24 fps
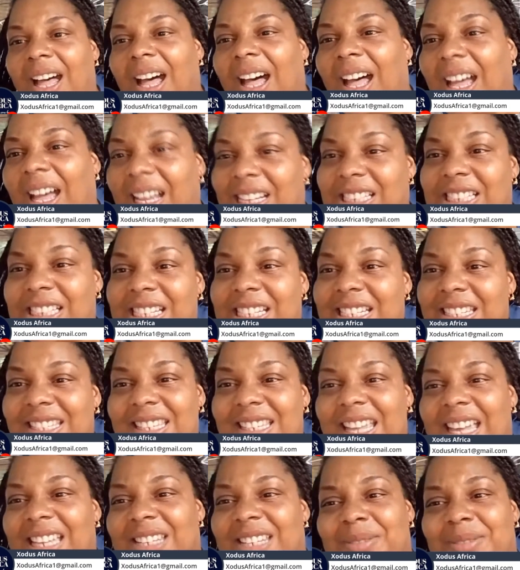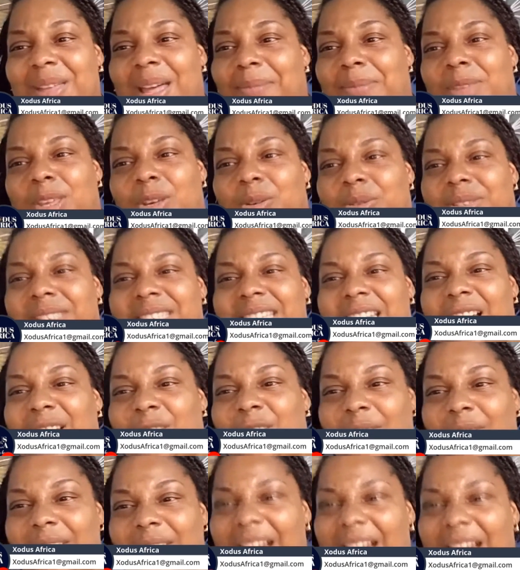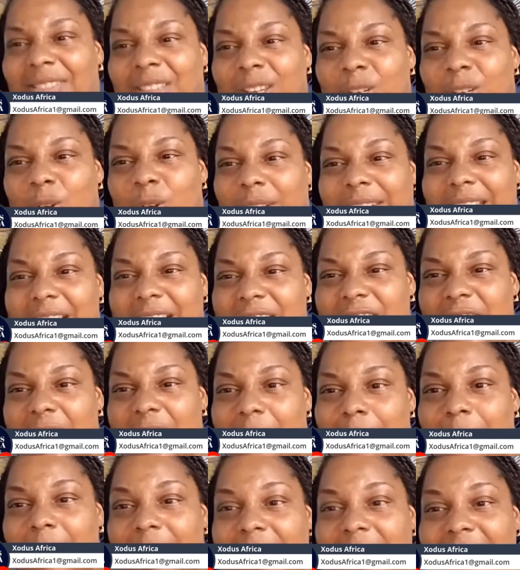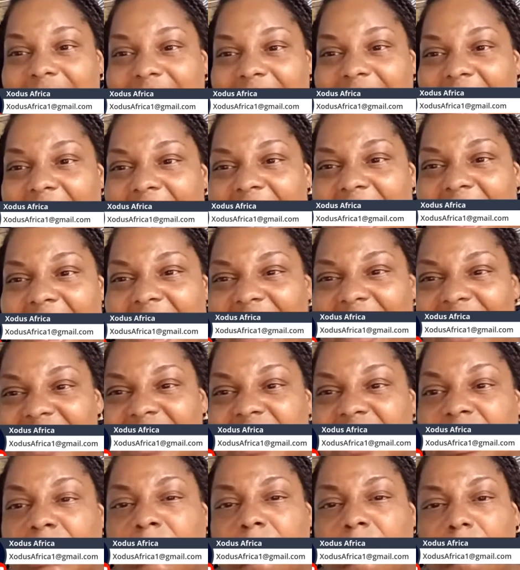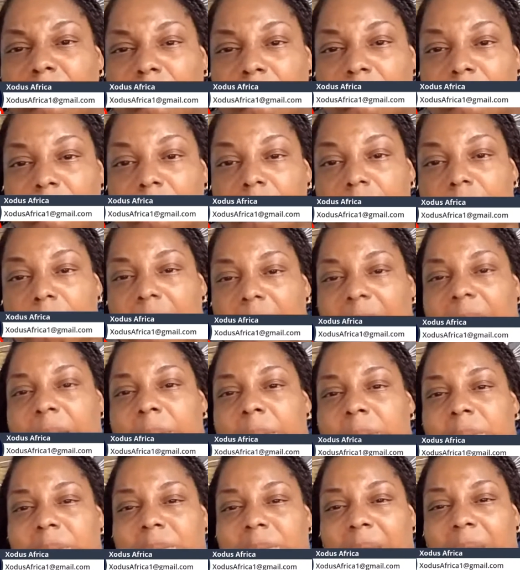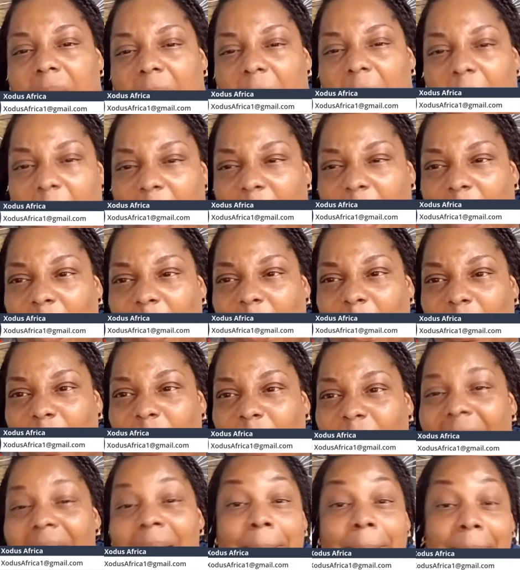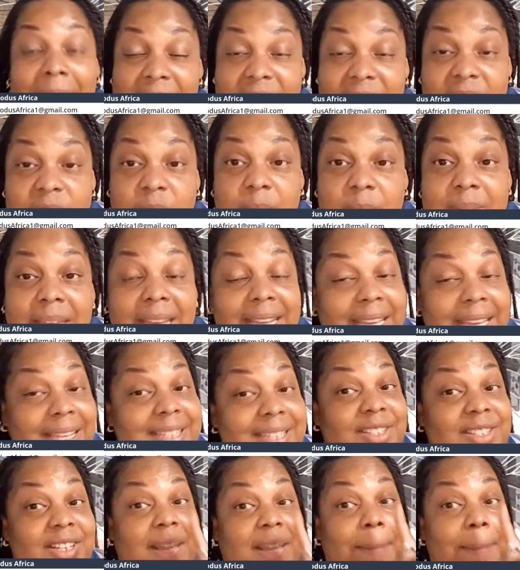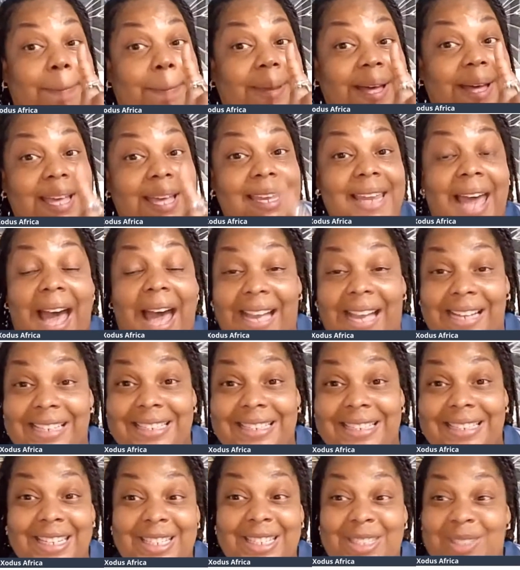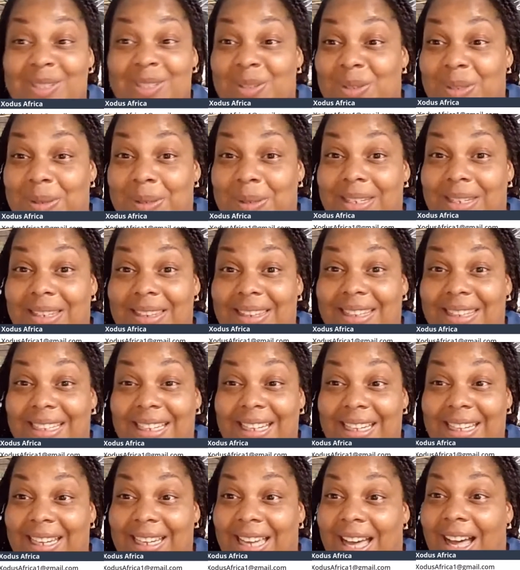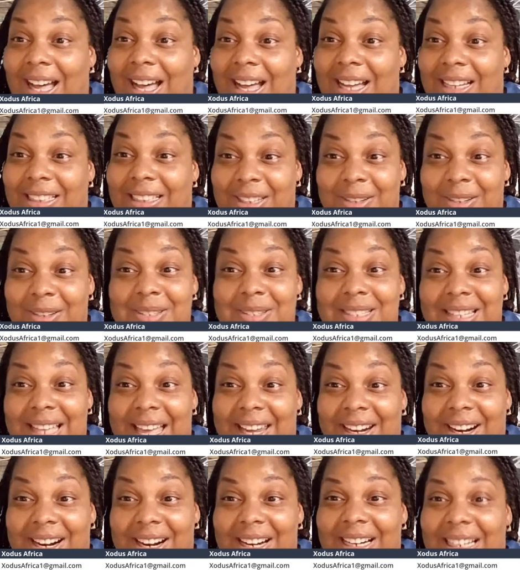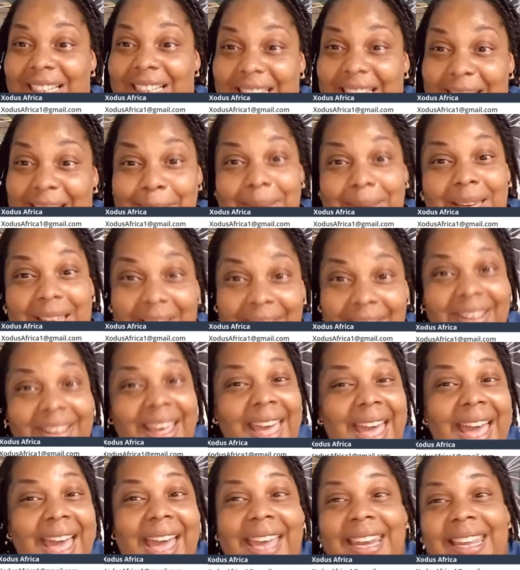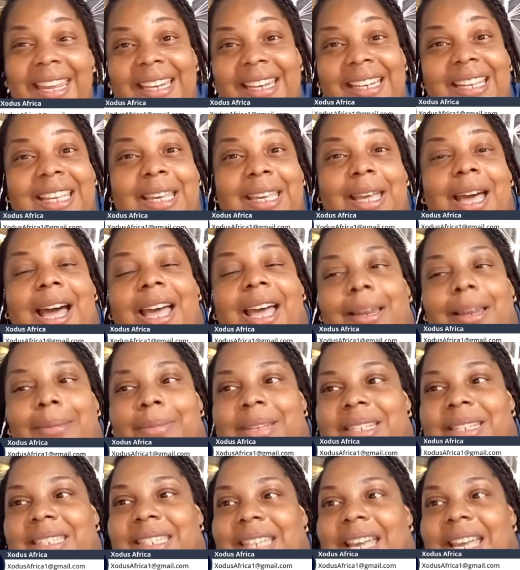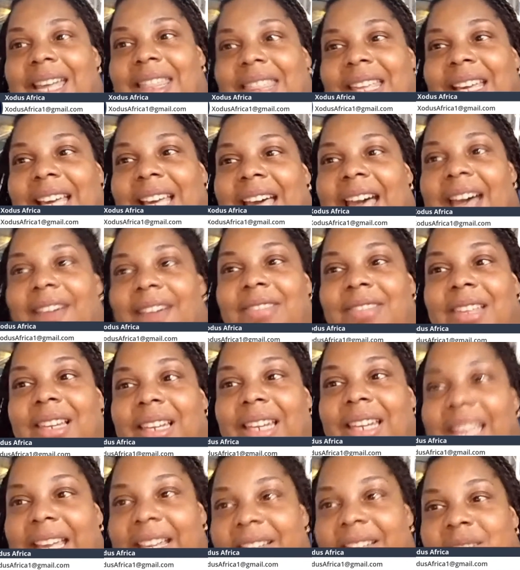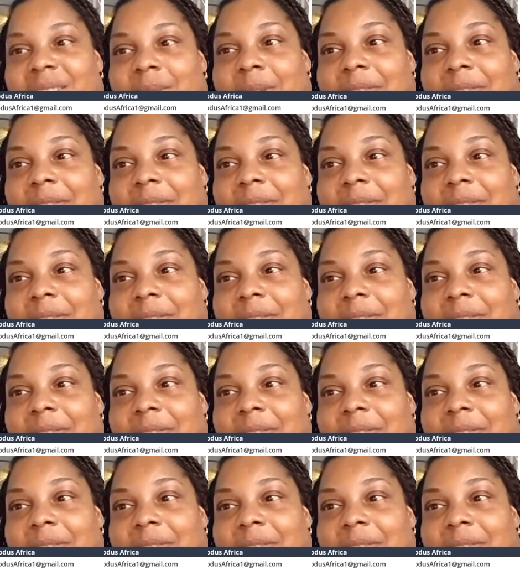Arjun says, then you still don't have the donation button yet. No, I meant to do that yesterday, but I did do the newsletter. Let me go ahead and let me see. I think I have the link.